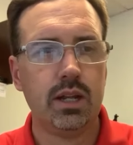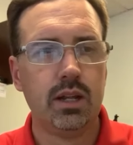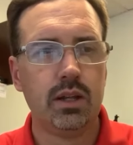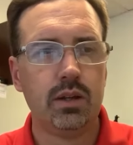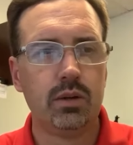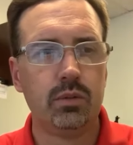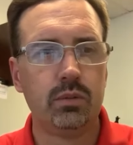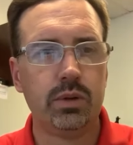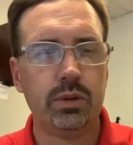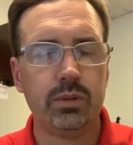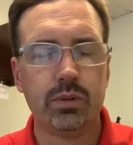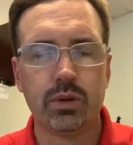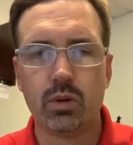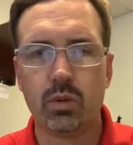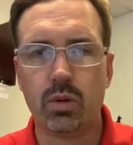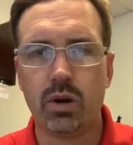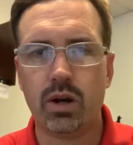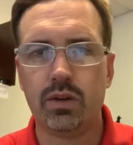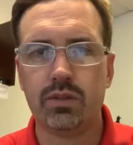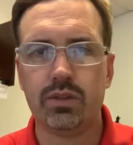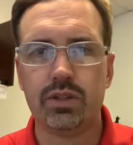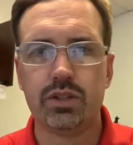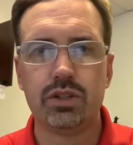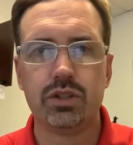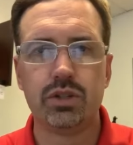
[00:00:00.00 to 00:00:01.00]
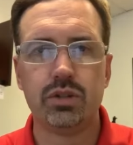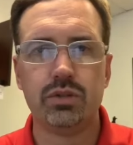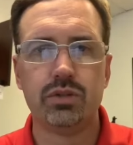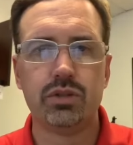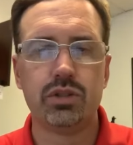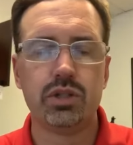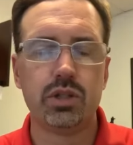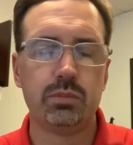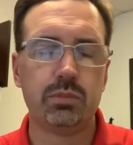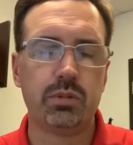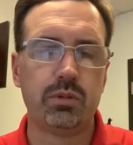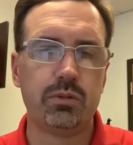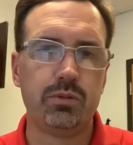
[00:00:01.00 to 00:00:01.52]
require the students
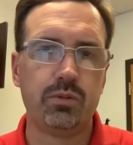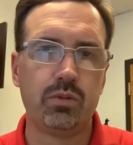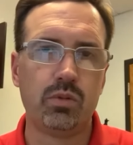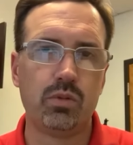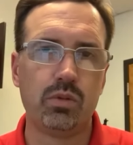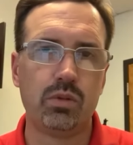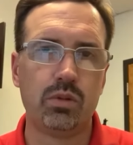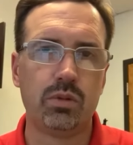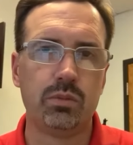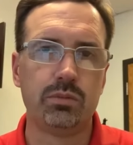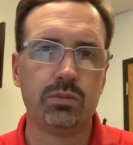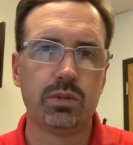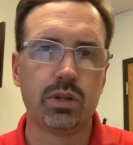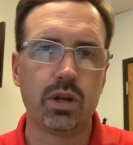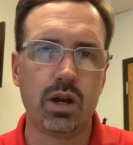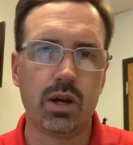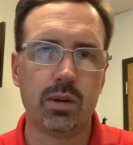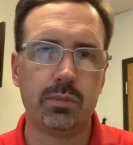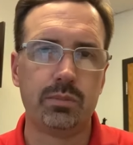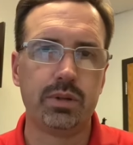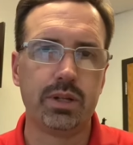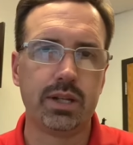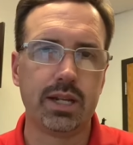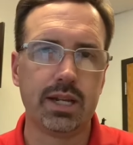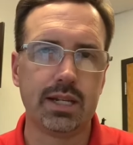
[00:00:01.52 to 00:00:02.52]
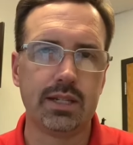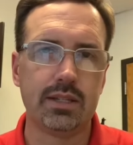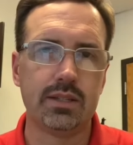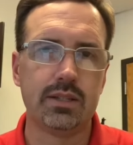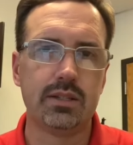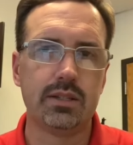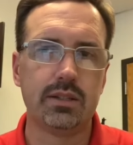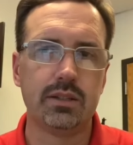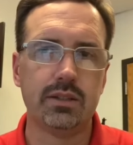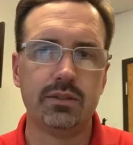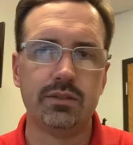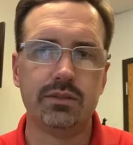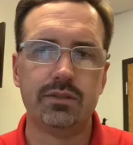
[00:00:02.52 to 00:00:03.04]
to perform
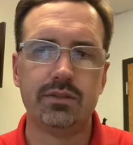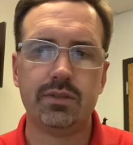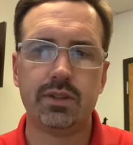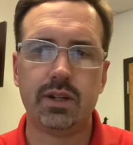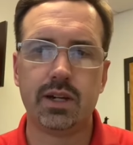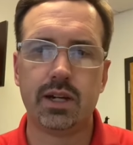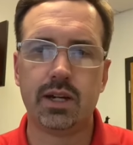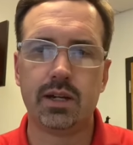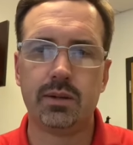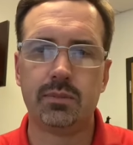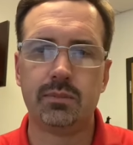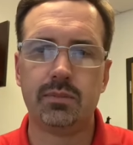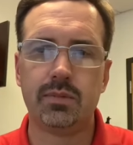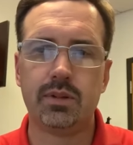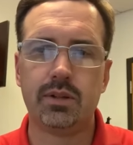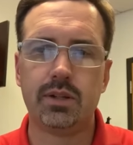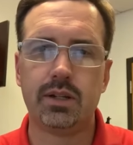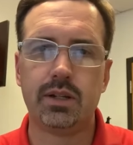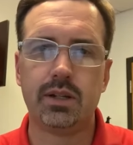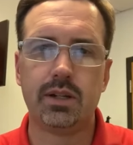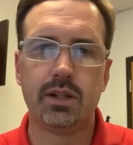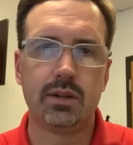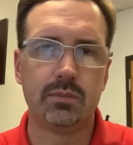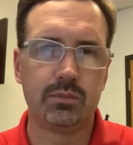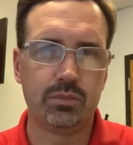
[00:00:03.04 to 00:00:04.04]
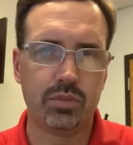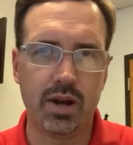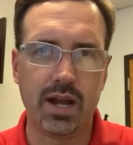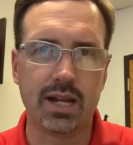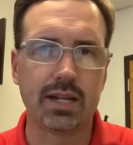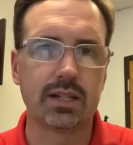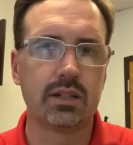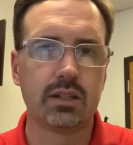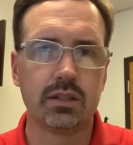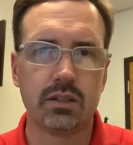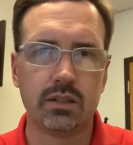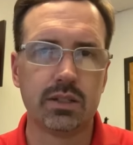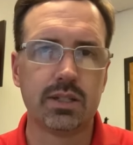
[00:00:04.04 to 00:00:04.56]
comprehensive
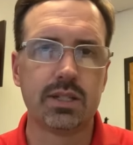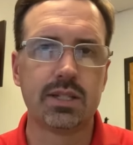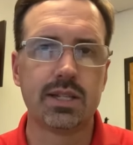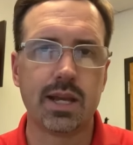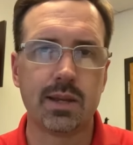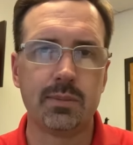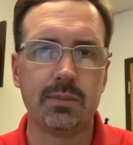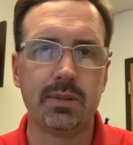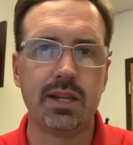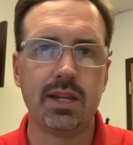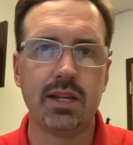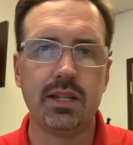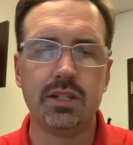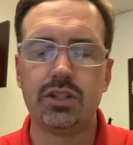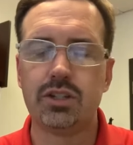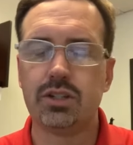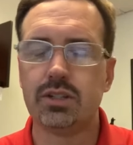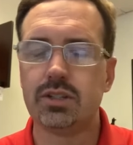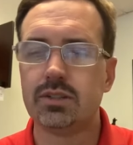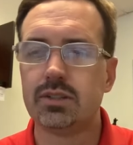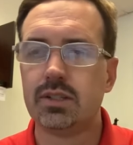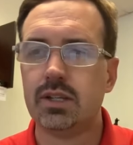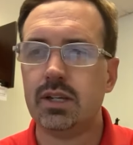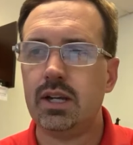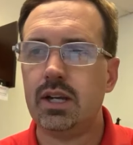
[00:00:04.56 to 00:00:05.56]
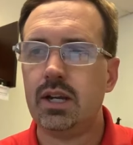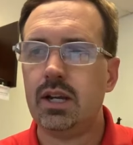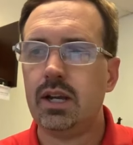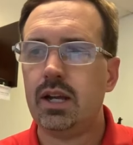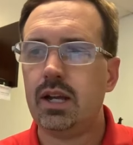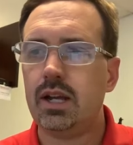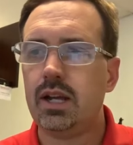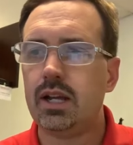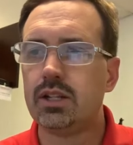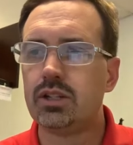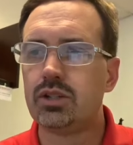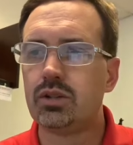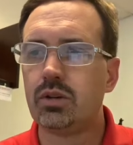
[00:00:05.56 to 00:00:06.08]
practical examinations.
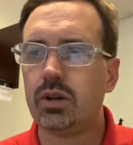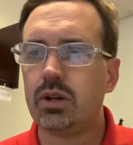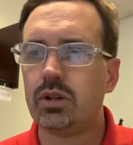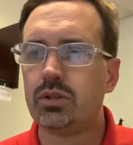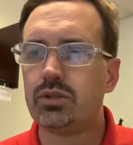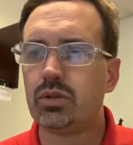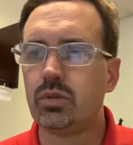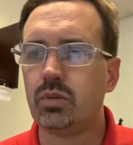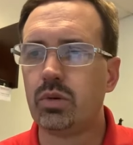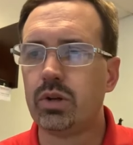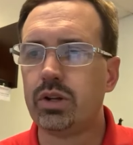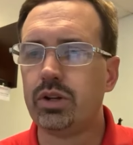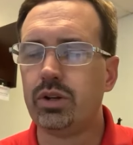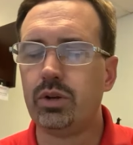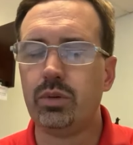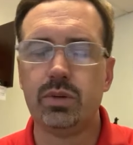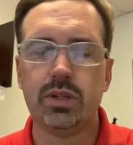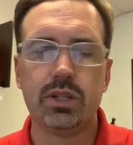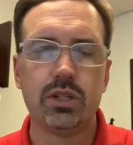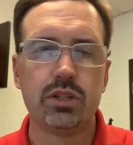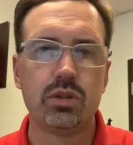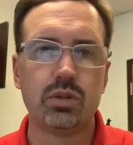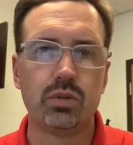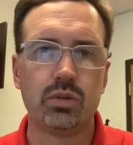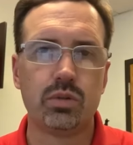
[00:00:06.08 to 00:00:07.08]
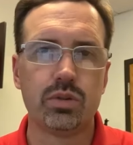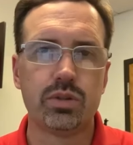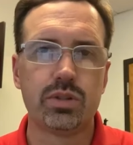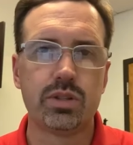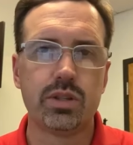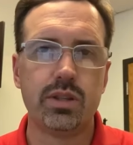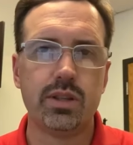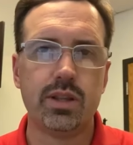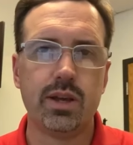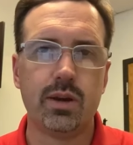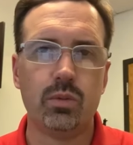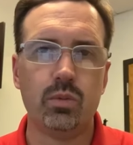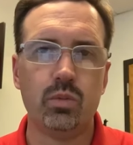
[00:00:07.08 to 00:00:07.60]
And so I also wanted a resource
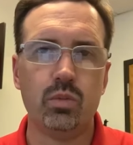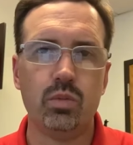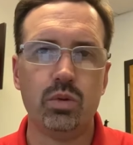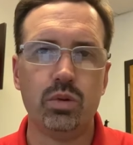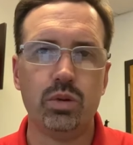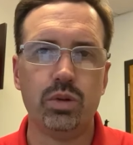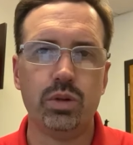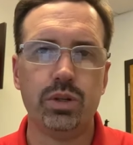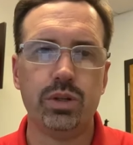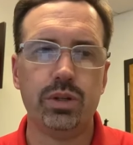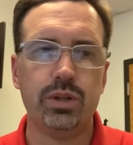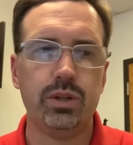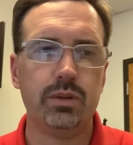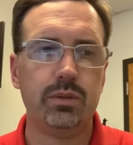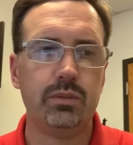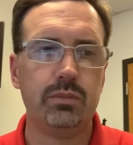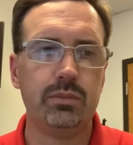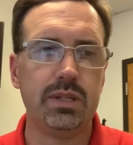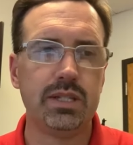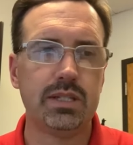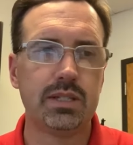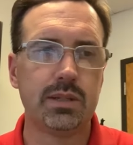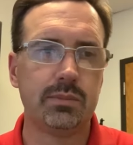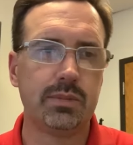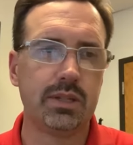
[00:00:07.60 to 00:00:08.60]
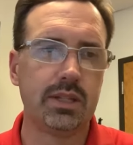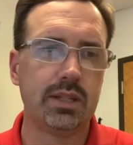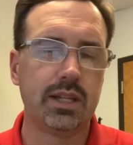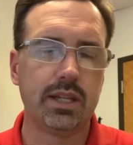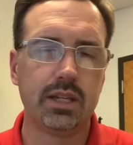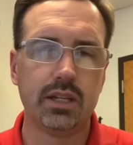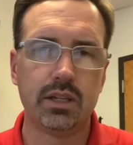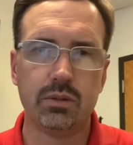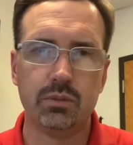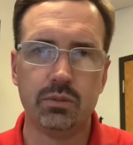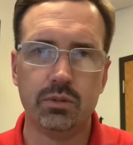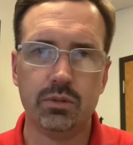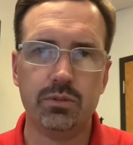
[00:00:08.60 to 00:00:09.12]
that would be something they
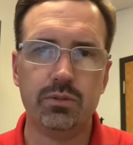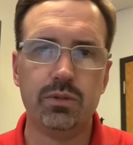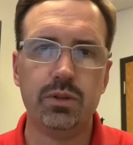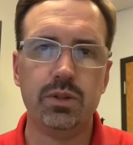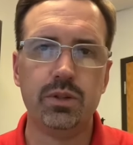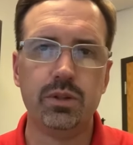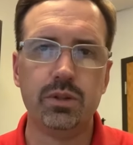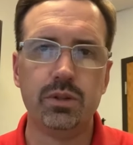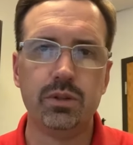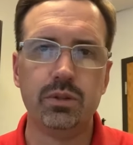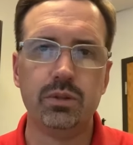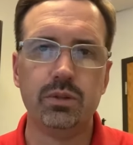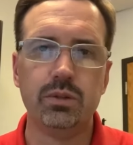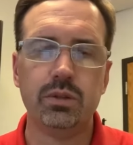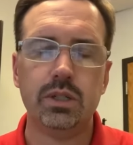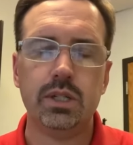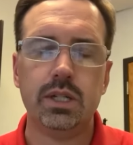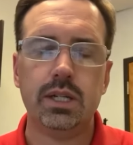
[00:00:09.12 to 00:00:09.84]
could review